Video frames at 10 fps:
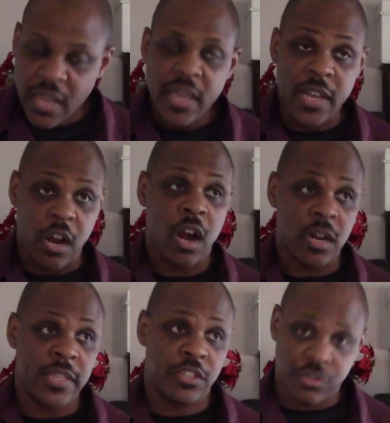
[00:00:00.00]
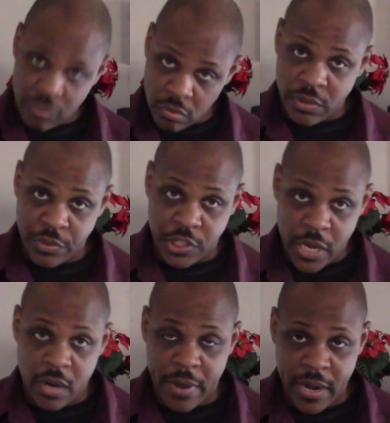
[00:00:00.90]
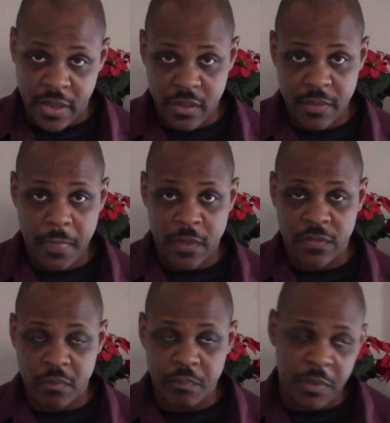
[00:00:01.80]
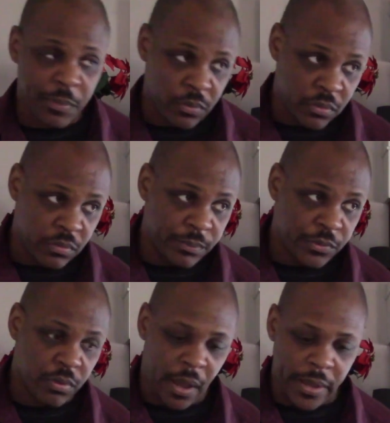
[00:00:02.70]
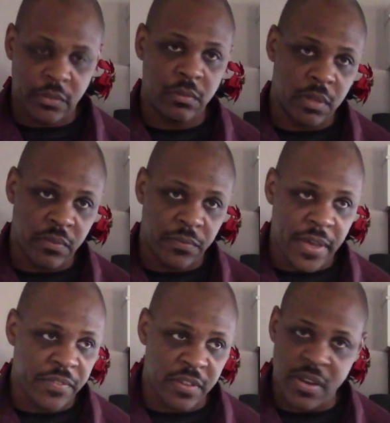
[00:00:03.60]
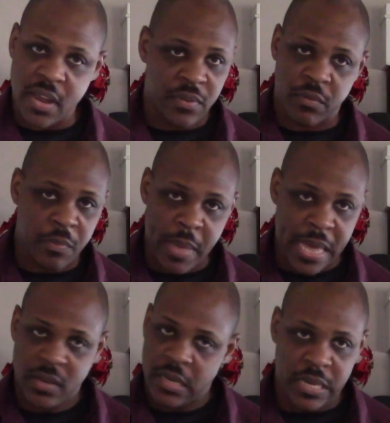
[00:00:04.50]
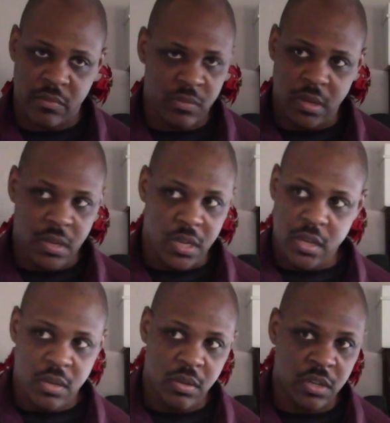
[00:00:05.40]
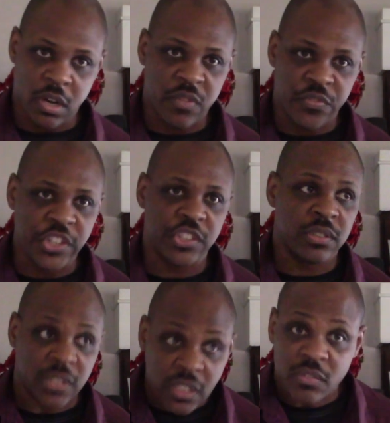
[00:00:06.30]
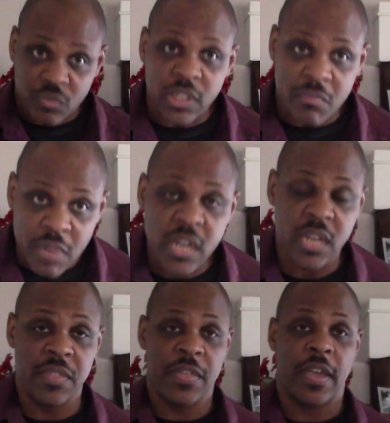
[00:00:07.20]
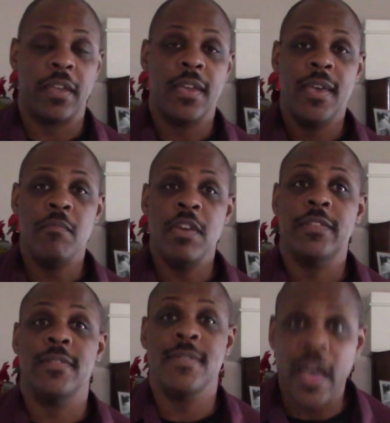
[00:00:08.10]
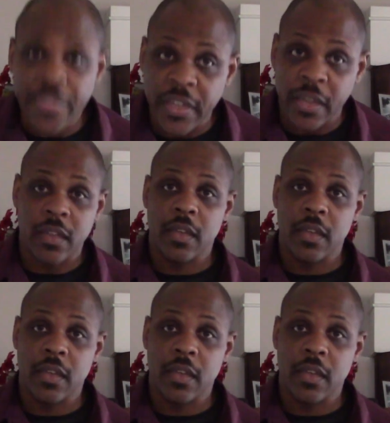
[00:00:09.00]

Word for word: In a heart that's truly regenerated, there's some people who try to confess and never repent and your confession doesn't really mean anything. It means nothing.